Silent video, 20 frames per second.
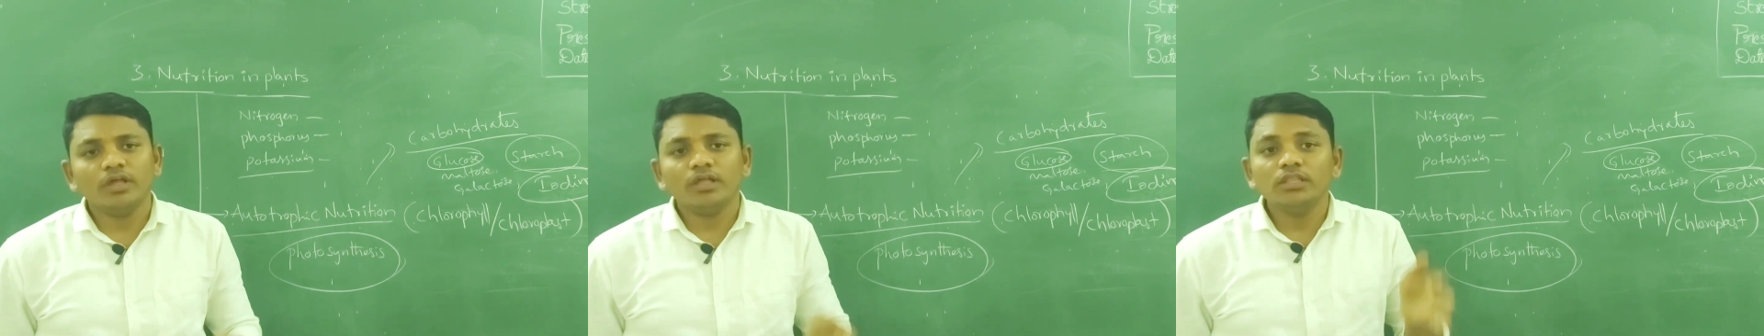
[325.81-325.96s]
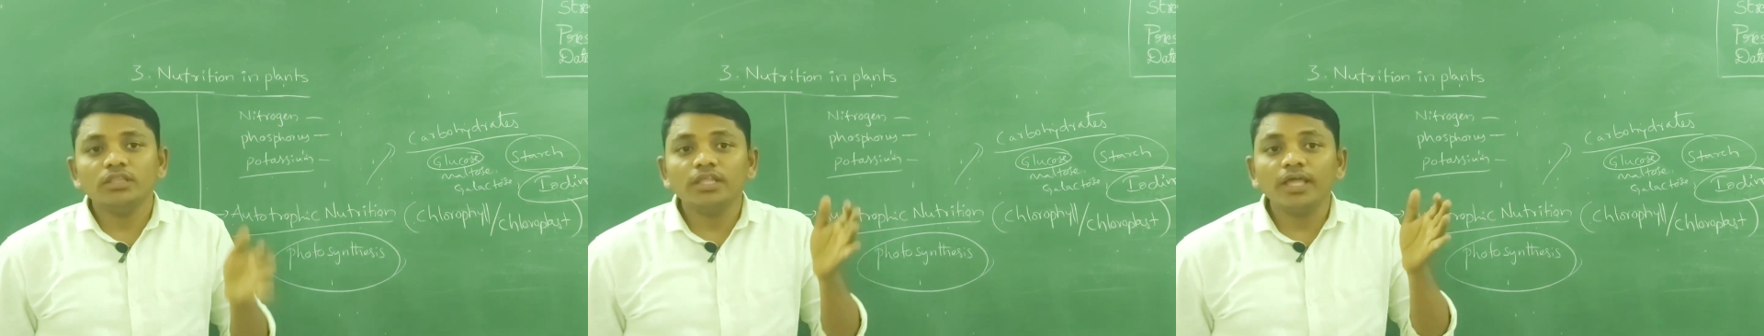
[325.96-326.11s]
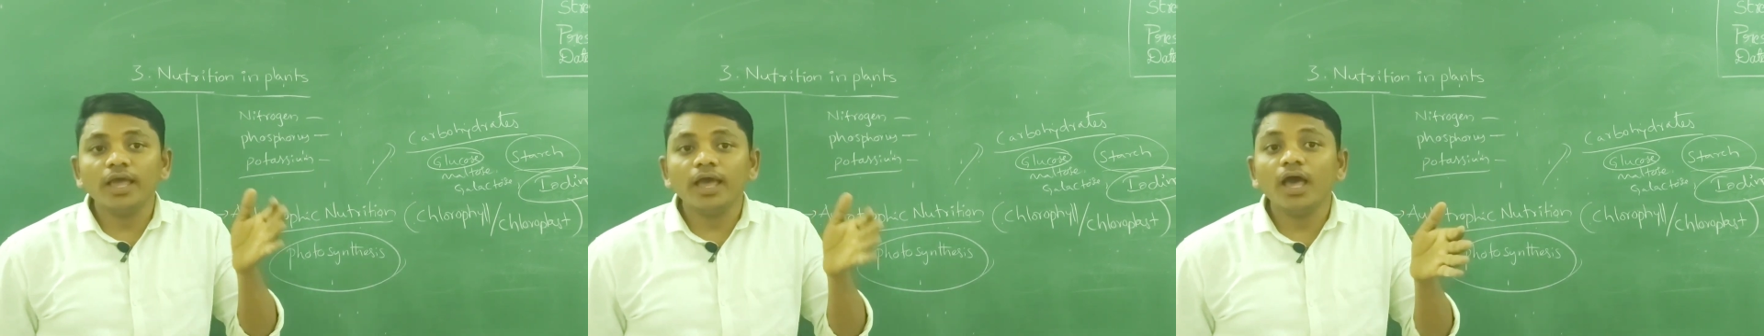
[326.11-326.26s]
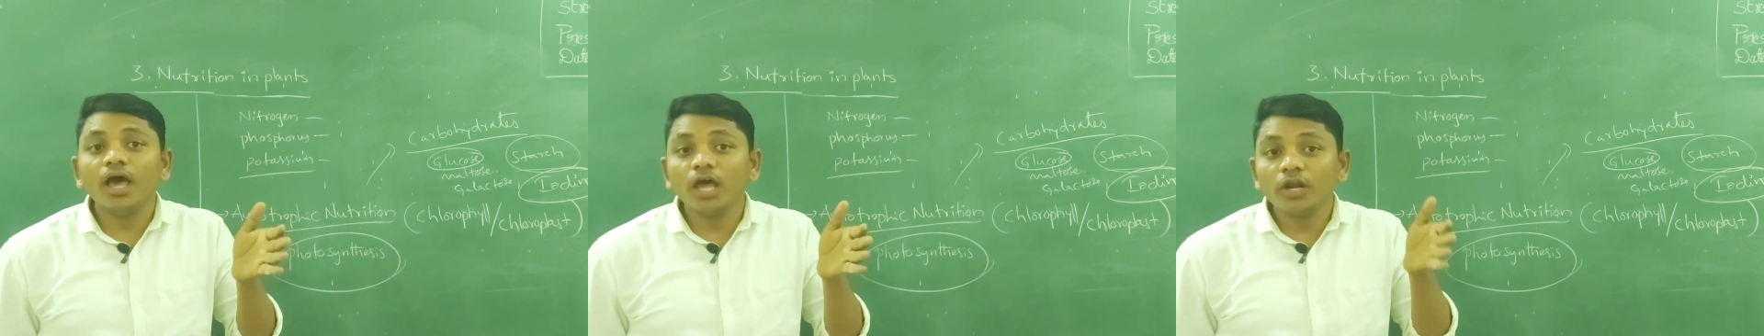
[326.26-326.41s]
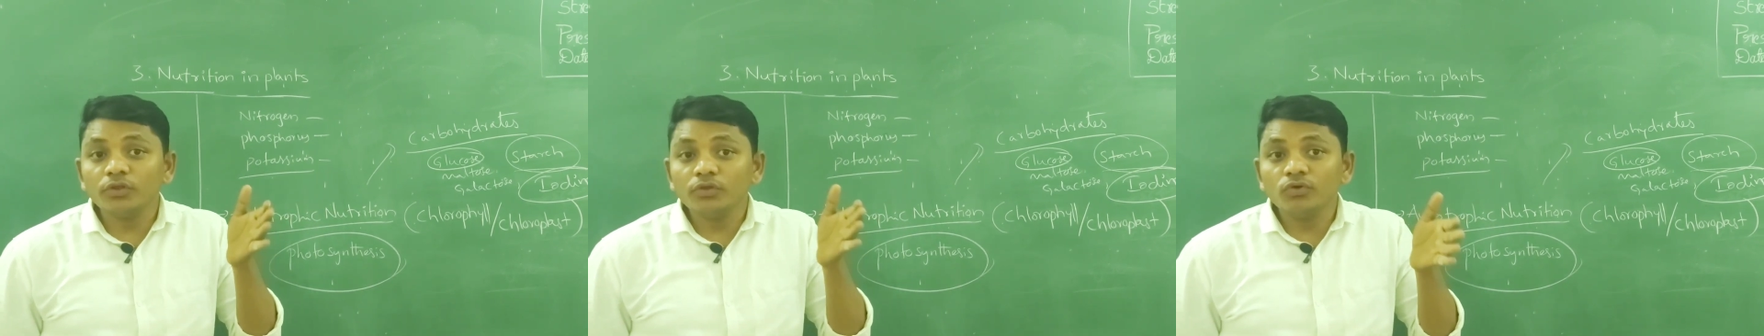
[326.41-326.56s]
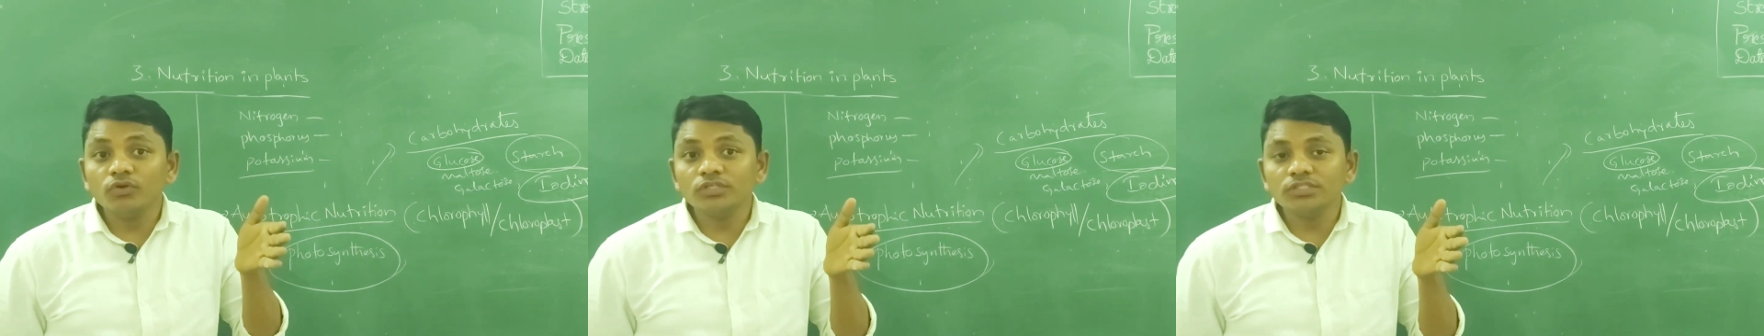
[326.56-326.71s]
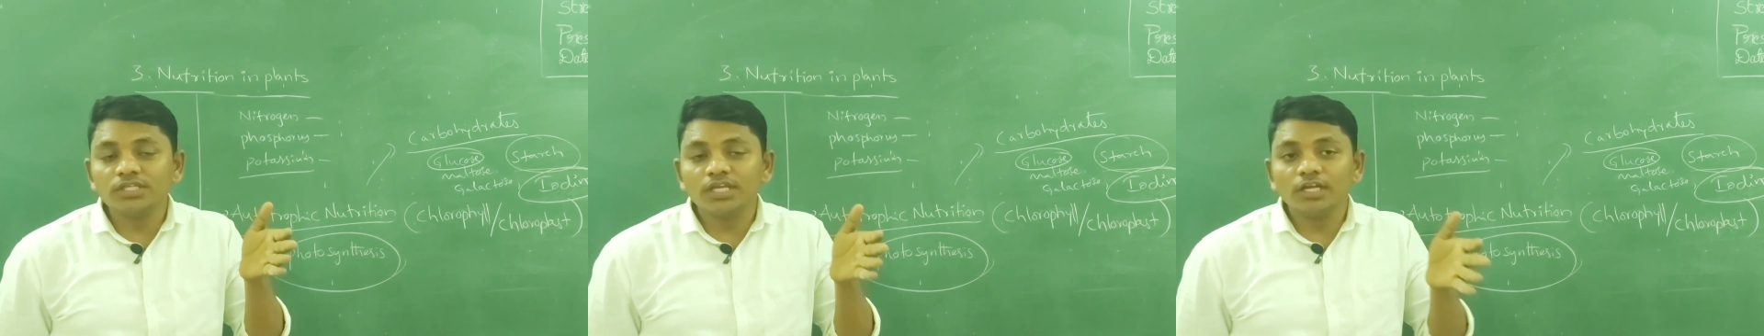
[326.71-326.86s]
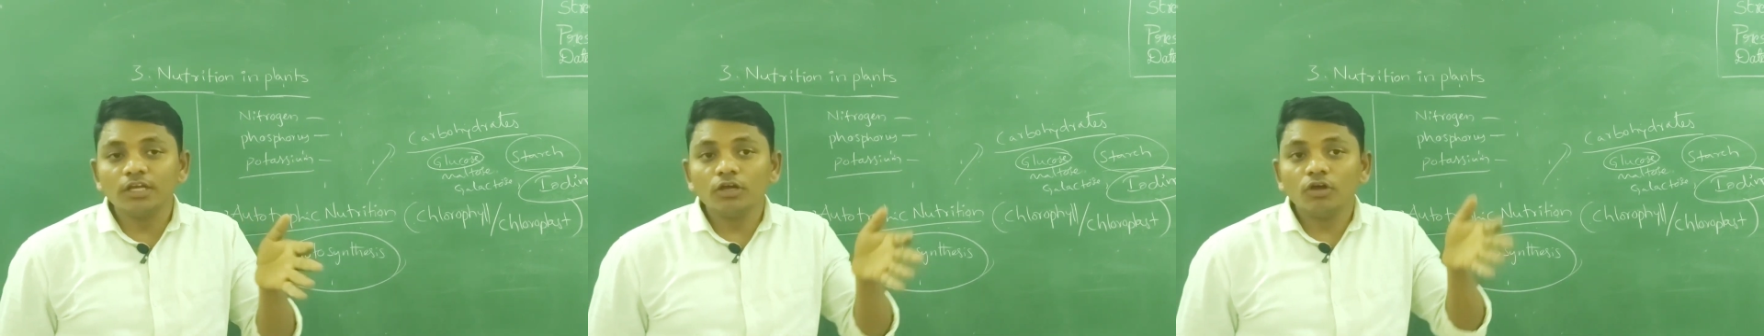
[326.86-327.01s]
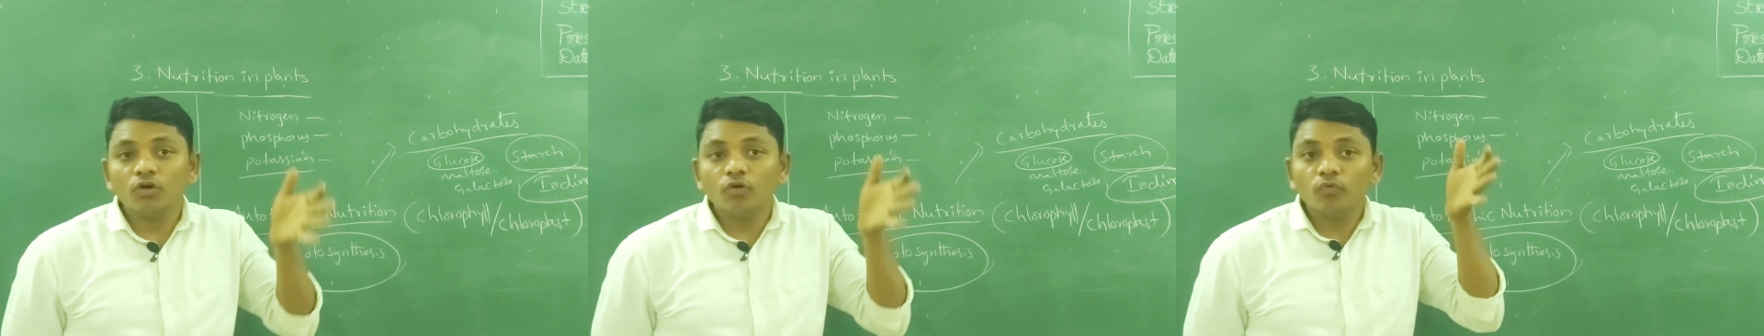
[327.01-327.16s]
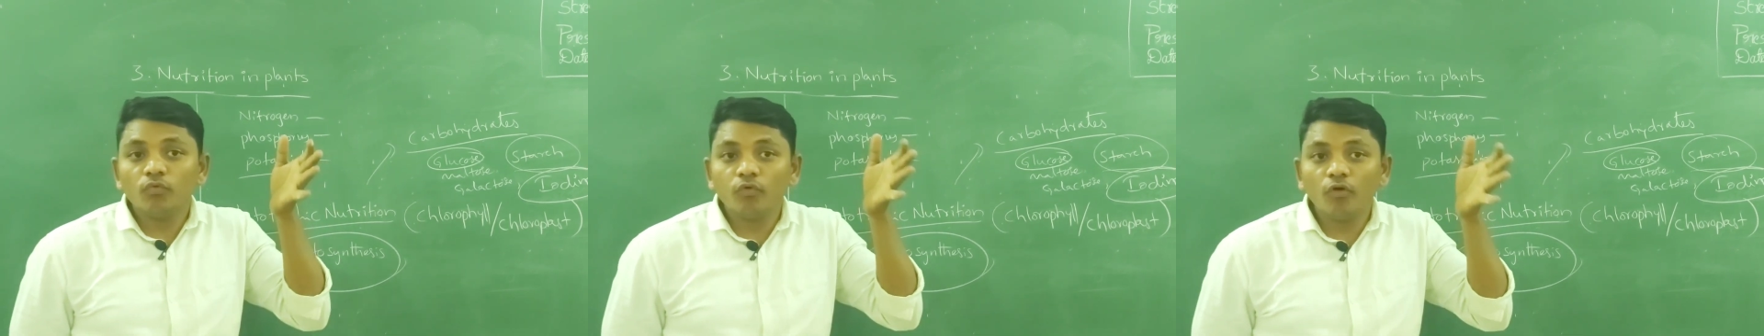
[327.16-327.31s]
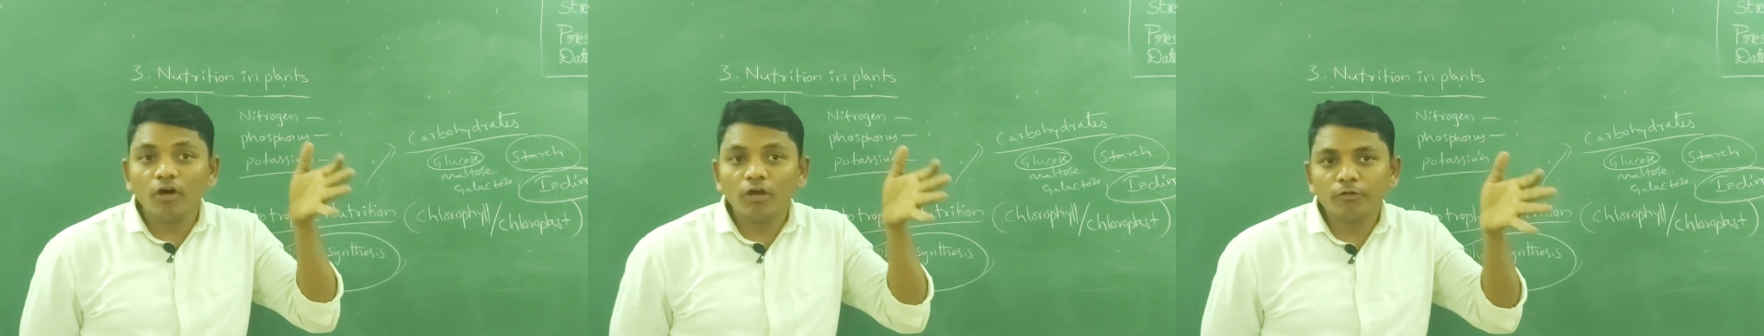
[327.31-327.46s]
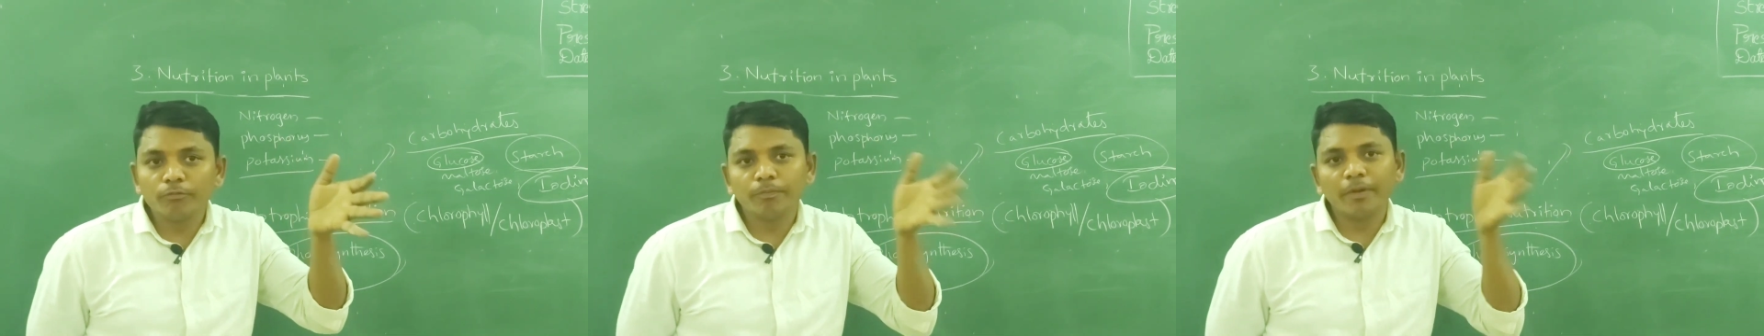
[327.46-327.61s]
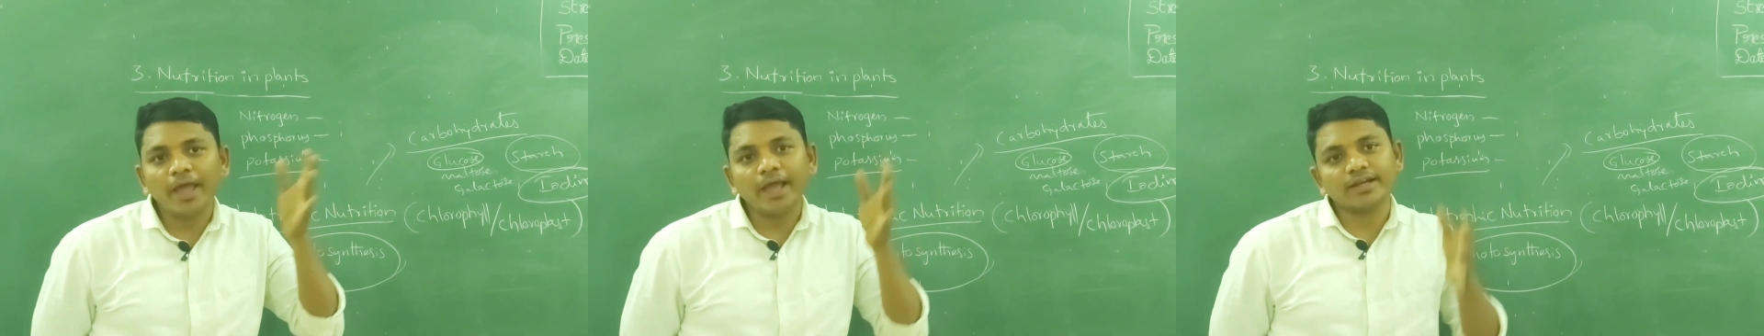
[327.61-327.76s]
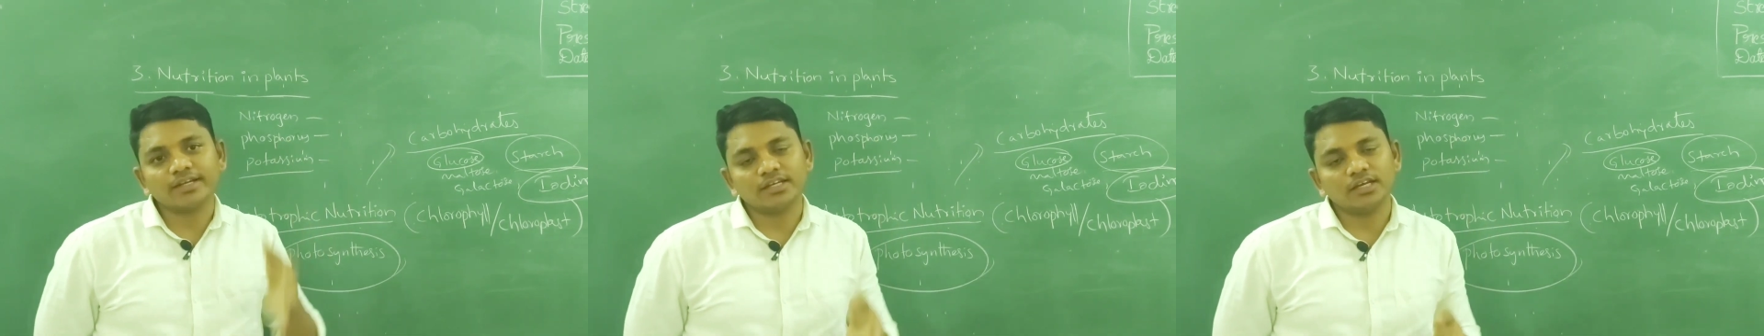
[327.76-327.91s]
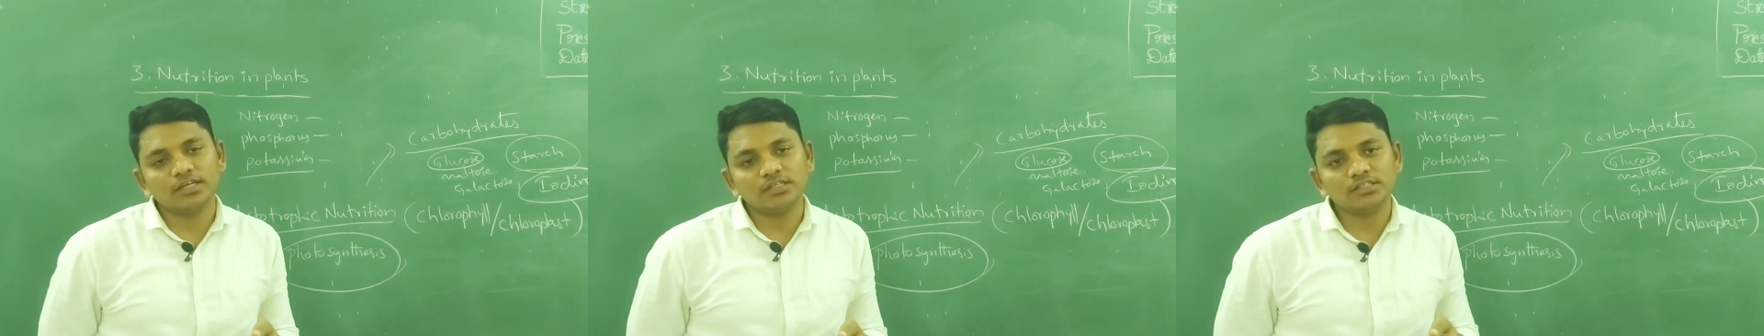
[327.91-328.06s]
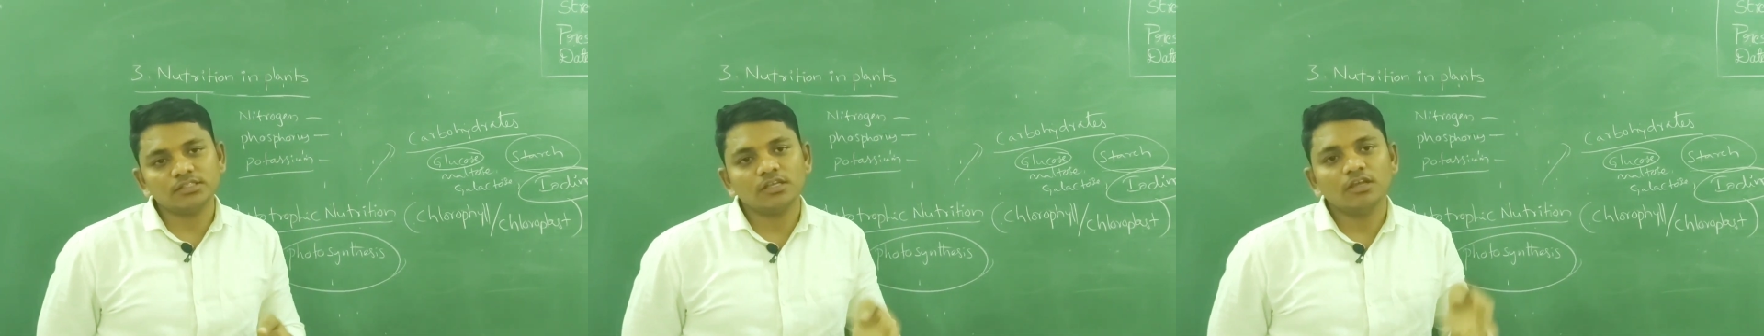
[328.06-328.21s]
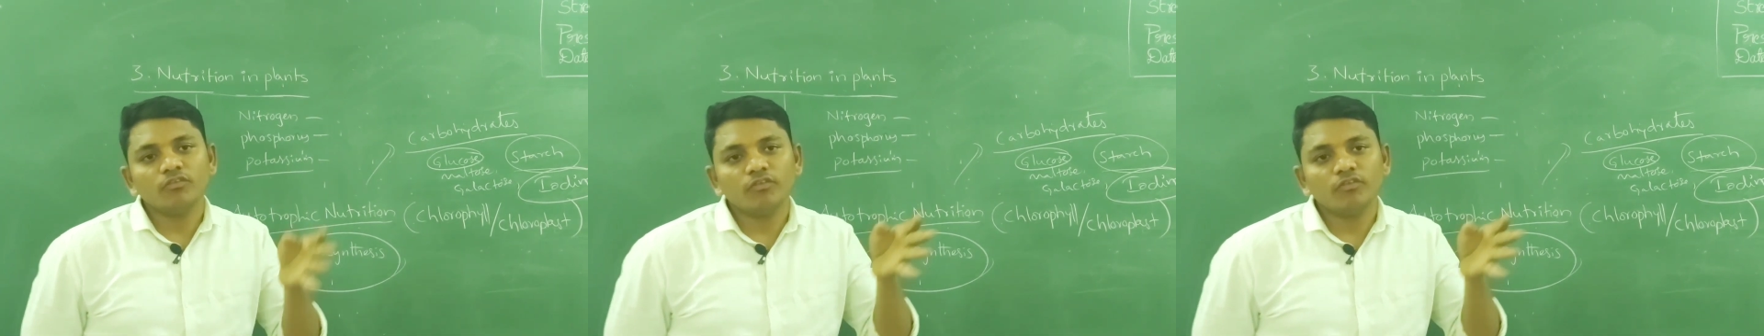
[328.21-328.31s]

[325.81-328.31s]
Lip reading: They are using 4 factors